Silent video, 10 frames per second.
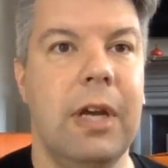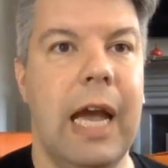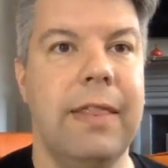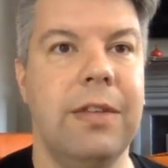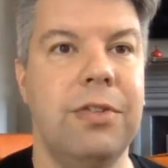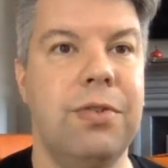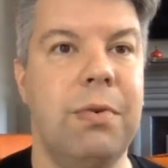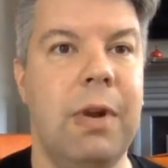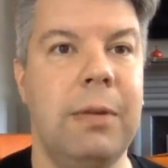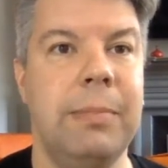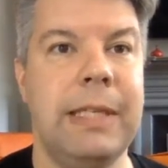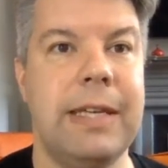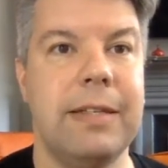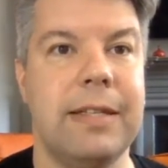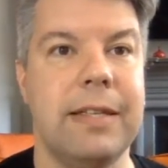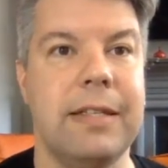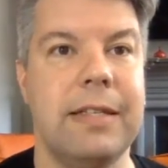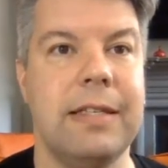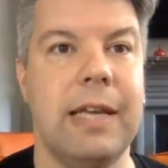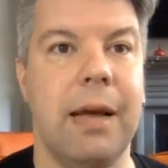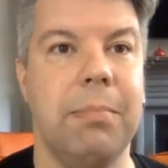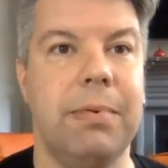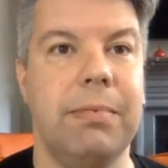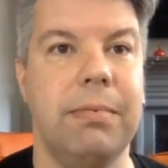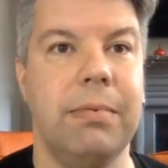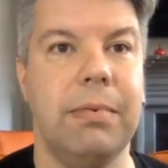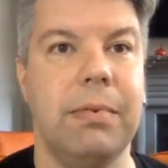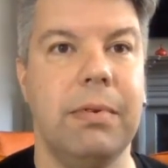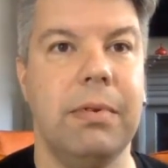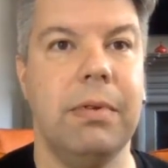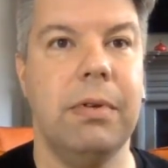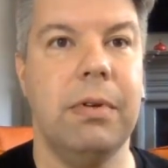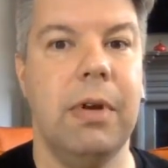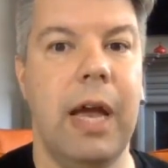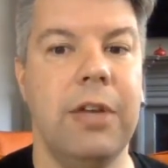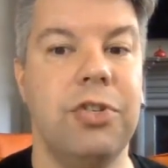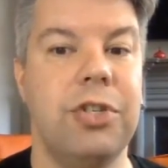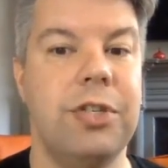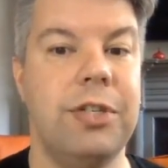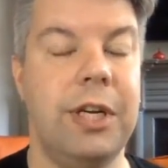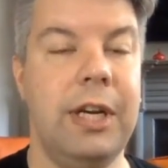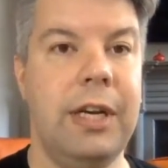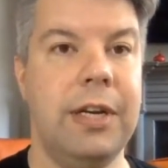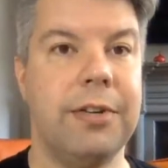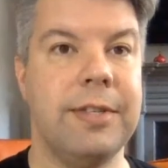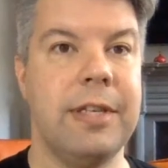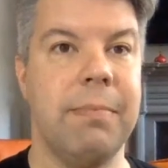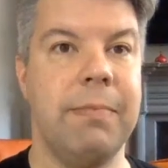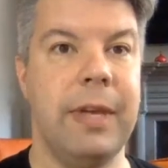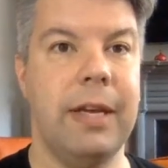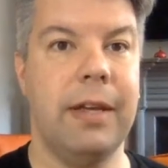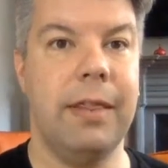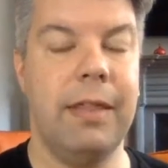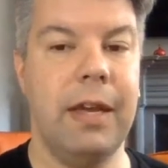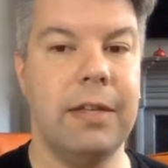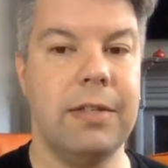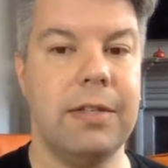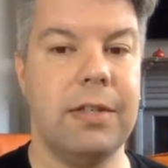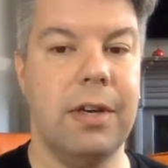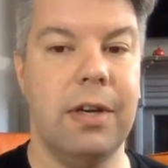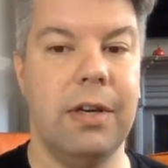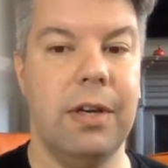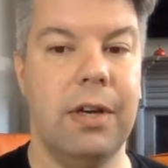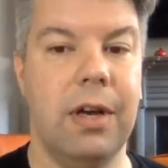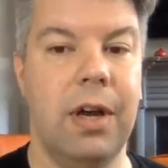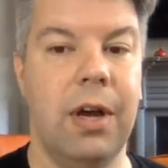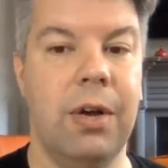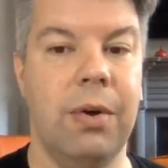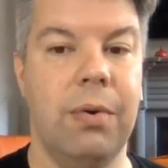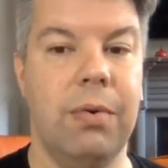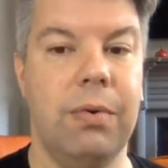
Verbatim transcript: And then Deuteronomy takes this step. And she hears something and thinks, oh,